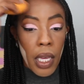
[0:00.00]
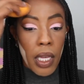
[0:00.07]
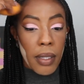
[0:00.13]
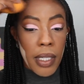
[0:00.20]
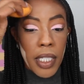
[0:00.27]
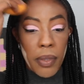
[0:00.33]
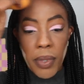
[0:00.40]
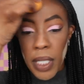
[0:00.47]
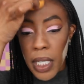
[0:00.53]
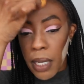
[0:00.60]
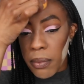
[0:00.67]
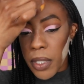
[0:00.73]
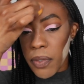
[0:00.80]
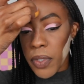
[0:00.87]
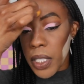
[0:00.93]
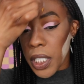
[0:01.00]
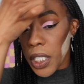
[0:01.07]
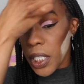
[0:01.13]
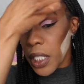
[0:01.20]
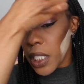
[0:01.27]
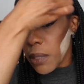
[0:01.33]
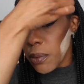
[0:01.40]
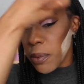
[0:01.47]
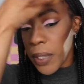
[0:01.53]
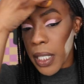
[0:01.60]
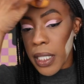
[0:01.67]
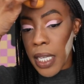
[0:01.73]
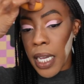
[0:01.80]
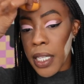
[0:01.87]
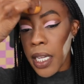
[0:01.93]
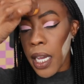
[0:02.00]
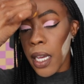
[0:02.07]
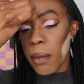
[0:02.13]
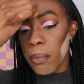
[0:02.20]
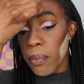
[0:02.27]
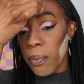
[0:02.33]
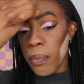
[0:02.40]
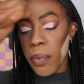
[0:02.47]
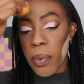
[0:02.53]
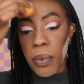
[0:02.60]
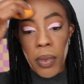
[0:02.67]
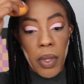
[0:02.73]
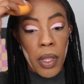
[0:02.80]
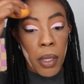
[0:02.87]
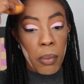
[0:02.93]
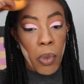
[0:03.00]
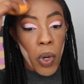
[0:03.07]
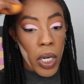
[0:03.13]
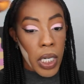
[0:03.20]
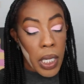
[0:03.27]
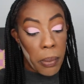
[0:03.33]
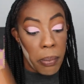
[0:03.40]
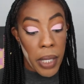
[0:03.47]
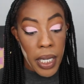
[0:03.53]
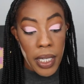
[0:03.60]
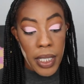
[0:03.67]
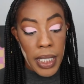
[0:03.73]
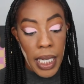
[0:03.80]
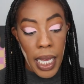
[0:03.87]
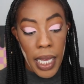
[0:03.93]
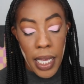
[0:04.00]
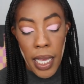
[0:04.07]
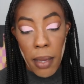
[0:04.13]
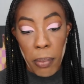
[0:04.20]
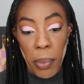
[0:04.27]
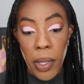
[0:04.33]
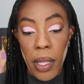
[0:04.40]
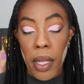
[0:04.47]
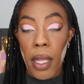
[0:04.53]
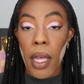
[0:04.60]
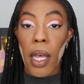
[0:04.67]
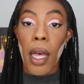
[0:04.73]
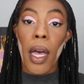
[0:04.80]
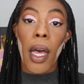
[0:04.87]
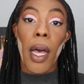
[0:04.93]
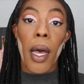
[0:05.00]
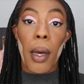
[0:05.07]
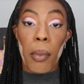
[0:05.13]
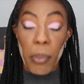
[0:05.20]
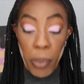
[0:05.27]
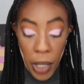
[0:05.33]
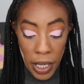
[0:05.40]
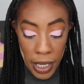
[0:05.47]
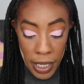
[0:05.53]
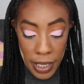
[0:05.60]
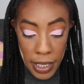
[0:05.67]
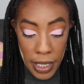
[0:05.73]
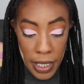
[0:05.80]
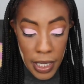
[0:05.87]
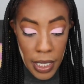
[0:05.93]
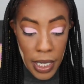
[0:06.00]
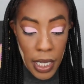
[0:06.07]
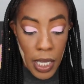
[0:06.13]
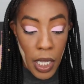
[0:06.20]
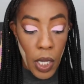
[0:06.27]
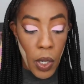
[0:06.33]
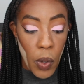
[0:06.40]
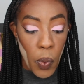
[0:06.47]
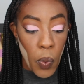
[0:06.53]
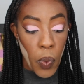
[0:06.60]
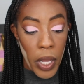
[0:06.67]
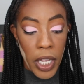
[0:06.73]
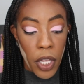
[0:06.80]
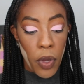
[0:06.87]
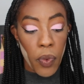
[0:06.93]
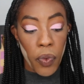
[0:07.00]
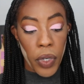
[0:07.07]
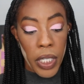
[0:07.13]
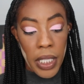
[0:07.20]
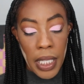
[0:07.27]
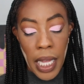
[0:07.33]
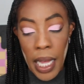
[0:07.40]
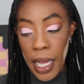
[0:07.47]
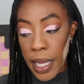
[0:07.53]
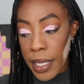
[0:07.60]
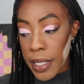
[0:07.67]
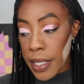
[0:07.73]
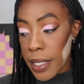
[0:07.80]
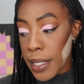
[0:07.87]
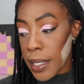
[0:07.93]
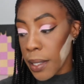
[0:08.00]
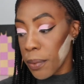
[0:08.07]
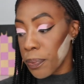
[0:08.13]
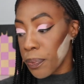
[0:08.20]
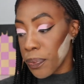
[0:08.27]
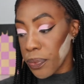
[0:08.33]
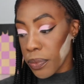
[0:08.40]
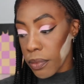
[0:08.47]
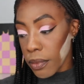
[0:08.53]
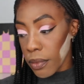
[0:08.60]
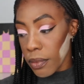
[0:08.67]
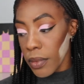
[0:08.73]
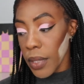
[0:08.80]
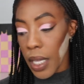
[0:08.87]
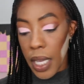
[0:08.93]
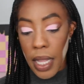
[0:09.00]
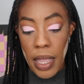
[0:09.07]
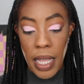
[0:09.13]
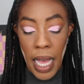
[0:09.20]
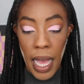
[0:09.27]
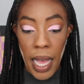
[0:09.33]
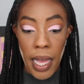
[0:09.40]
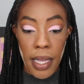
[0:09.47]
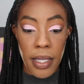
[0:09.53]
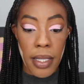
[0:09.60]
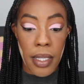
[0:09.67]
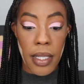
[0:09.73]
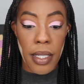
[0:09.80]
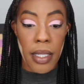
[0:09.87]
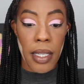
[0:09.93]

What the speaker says: especially when it comes in relationships, because I am the more committed type. But when you realize that,